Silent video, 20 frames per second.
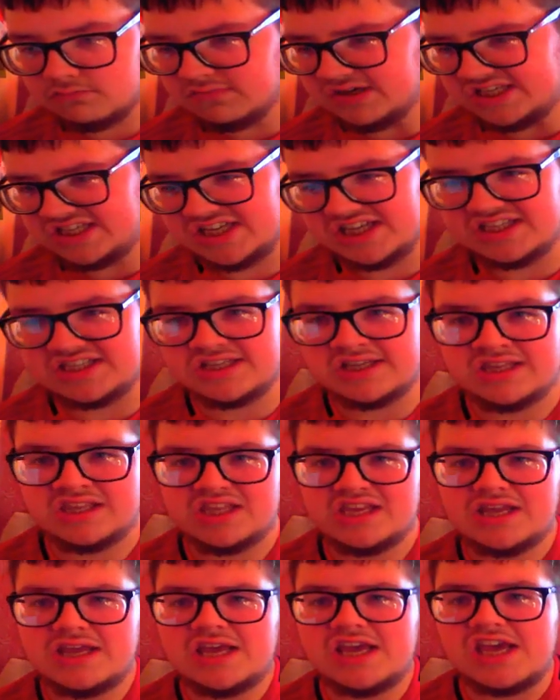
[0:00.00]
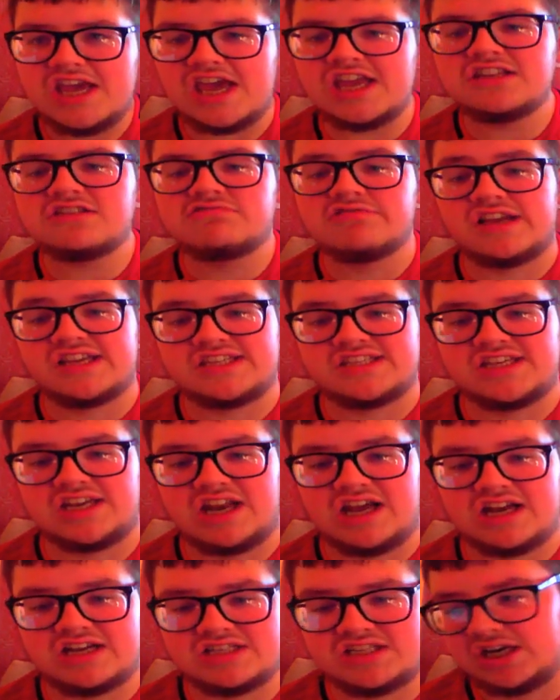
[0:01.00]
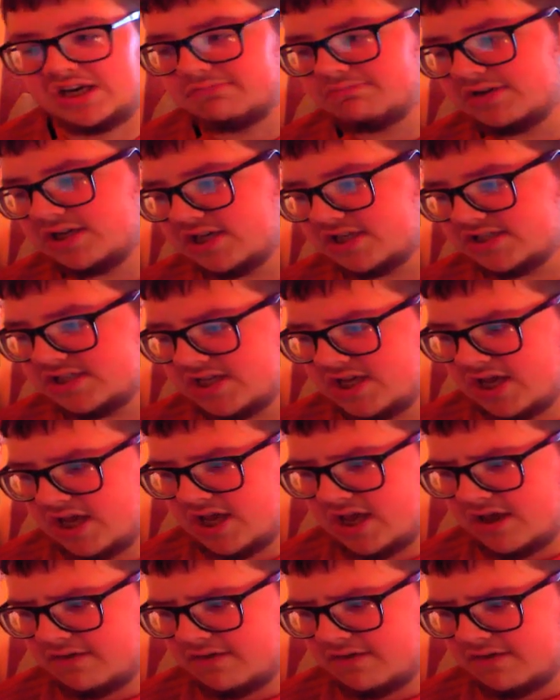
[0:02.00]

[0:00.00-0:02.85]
which is interesting actually, because